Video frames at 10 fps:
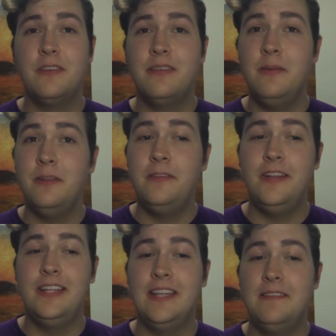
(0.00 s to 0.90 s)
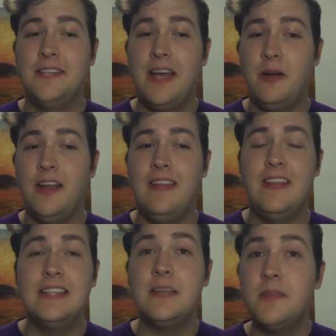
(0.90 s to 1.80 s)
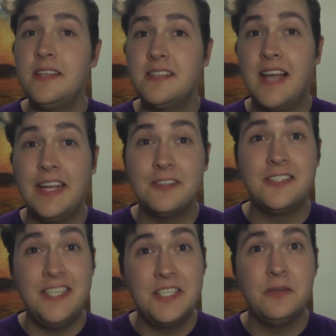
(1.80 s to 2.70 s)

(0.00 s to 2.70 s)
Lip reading: of people feeling left out, and that's something designers need to